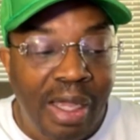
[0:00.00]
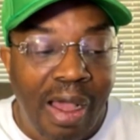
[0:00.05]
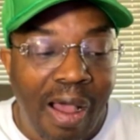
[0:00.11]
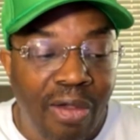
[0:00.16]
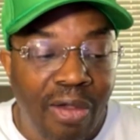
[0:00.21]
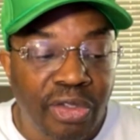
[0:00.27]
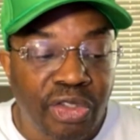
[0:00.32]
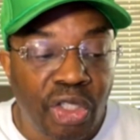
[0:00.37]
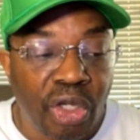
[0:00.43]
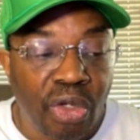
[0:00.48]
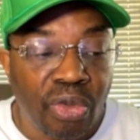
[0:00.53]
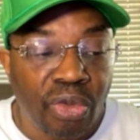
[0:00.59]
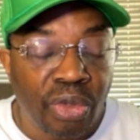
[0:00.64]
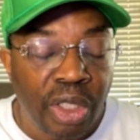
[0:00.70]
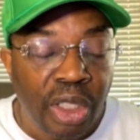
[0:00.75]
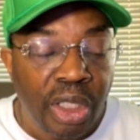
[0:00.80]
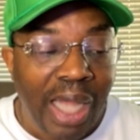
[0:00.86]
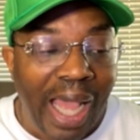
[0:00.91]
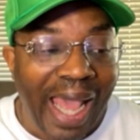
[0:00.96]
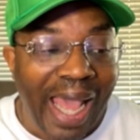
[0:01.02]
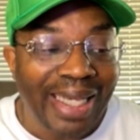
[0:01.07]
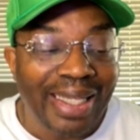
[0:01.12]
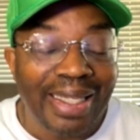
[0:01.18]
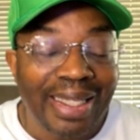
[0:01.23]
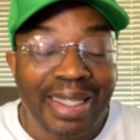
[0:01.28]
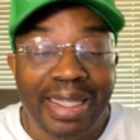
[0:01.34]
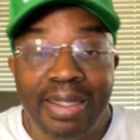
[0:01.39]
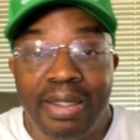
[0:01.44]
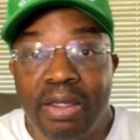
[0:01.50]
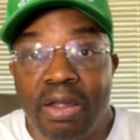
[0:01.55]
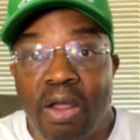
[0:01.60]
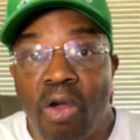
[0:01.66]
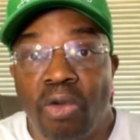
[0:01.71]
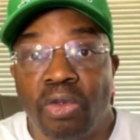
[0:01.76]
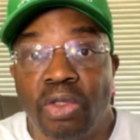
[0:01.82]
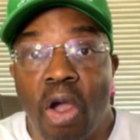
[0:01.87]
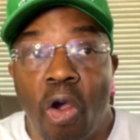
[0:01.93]
Also, I lean
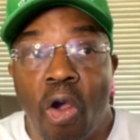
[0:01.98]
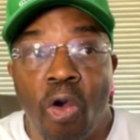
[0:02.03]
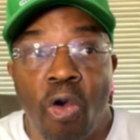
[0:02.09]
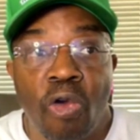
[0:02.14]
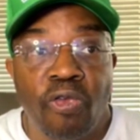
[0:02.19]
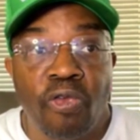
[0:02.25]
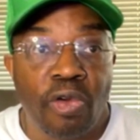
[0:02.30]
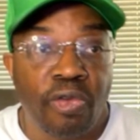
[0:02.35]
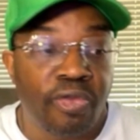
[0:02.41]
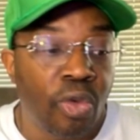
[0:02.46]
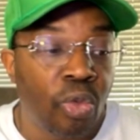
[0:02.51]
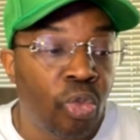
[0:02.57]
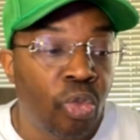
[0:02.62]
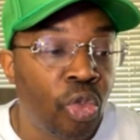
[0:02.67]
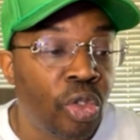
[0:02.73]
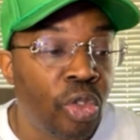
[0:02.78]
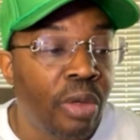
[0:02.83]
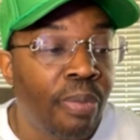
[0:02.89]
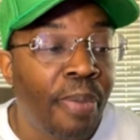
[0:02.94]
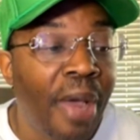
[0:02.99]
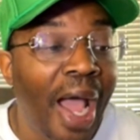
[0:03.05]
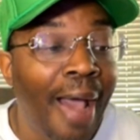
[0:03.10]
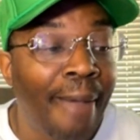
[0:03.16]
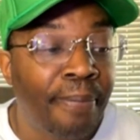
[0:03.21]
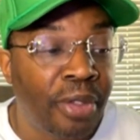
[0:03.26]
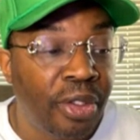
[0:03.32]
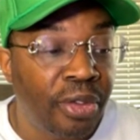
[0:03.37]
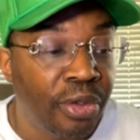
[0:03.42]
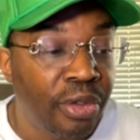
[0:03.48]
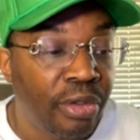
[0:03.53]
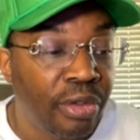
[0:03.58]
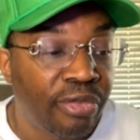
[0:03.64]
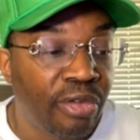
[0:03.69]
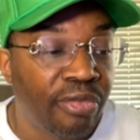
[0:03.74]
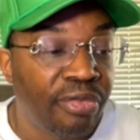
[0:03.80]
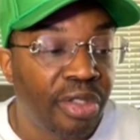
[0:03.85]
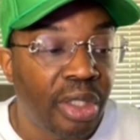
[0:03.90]
on the over for Wooga Poplar
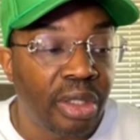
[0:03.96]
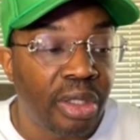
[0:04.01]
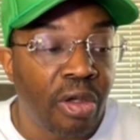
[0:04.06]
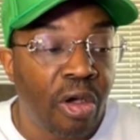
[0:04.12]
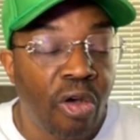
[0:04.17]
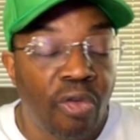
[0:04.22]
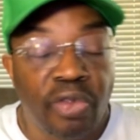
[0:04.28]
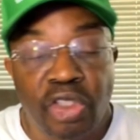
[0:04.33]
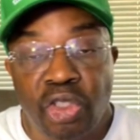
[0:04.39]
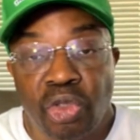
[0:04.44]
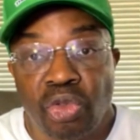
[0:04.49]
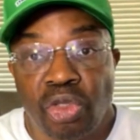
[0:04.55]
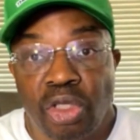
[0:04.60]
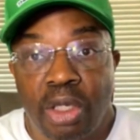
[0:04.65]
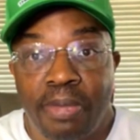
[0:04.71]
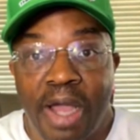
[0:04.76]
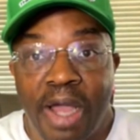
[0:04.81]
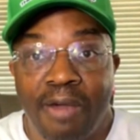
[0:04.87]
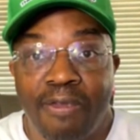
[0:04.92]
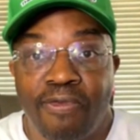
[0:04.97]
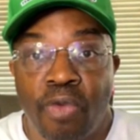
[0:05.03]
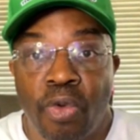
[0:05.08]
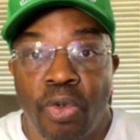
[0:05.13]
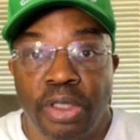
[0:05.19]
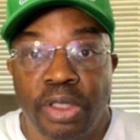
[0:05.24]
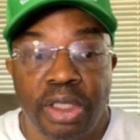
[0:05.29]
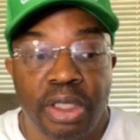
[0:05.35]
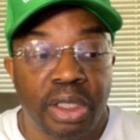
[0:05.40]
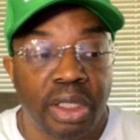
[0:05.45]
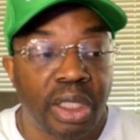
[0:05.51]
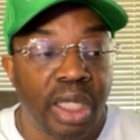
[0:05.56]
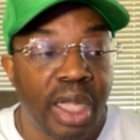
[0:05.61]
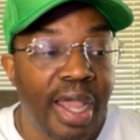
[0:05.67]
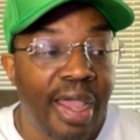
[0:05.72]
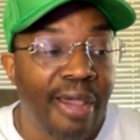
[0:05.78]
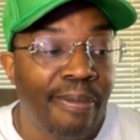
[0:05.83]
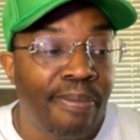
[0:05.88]
for Villanova. It's usually about
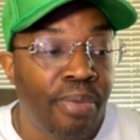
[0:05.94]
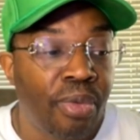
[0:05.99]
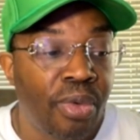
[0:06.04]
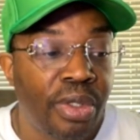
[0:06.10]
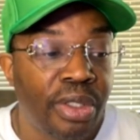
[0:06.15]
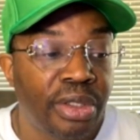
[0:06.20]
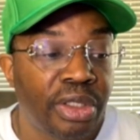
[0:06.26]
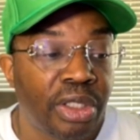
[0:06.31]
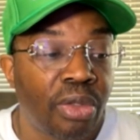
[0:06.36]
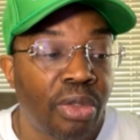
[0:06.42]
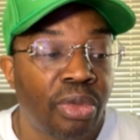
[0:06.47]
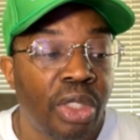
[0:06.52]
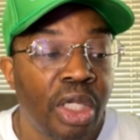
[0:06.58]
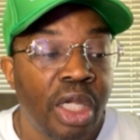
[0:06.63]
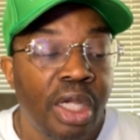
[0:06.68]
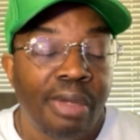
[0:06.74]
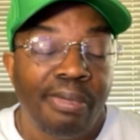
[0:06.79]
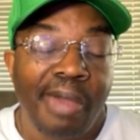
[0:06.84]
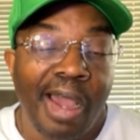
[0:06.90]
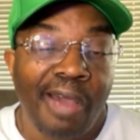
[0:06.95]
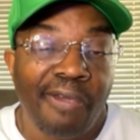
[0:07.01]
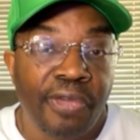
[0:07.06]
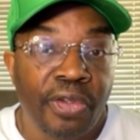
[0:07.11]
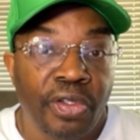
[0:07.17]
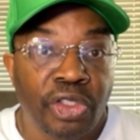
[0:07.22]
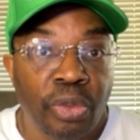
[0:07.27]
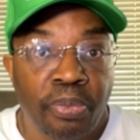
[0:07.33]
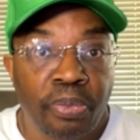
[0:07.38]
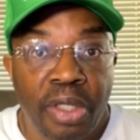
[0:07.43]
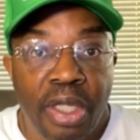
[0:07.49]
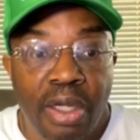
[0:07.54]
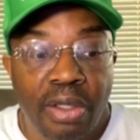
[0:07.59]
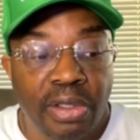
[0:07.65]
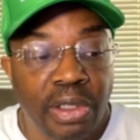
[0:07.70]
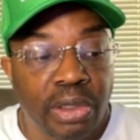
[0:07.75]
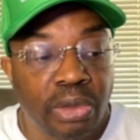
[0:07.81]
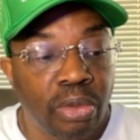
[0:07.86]
14.5 points. So my official play
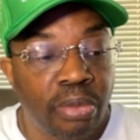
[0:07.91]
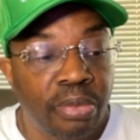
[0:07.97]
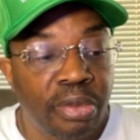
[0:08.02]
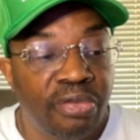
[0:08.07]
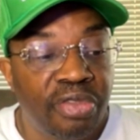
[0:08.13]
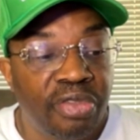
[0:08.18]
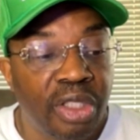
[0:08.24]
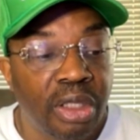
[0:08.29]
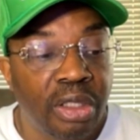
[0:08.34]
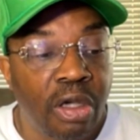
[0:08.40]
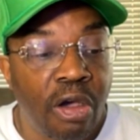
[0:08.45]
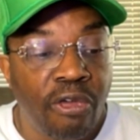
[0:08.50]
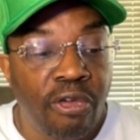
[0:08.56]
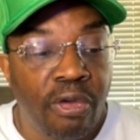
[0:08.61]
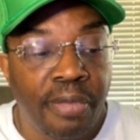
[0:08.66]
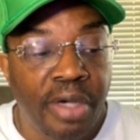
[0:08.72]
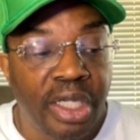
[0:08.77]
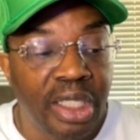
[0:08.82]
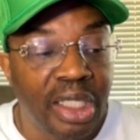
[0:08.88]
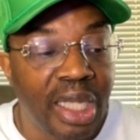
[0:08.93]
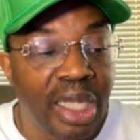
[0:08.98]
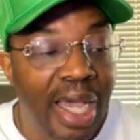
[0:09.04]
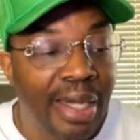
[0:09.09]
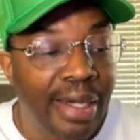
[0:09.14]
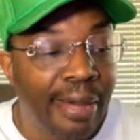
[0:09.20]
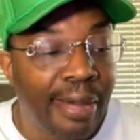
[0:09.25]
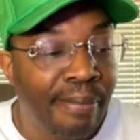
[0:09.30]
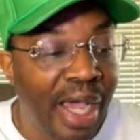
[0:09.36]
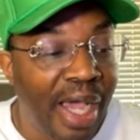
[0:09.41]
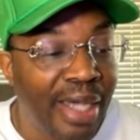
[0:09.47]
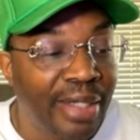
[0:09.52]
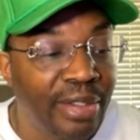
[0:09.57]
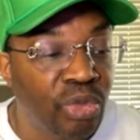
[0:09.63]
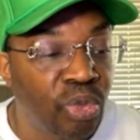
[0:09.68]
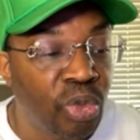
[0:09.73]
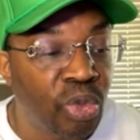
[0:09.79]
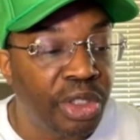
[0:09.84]
on this would be Villanova money line at
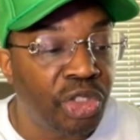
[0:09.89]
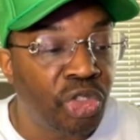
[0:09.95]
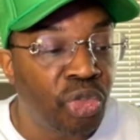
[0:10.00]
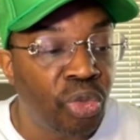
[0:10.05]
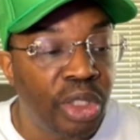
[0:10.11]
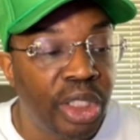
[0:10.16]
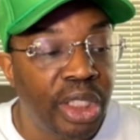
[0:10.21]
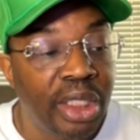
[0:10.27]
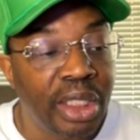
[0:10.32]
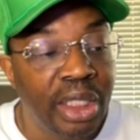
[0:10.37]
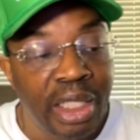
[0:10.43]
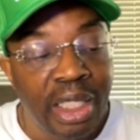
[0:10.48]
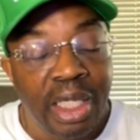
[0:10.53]
-120.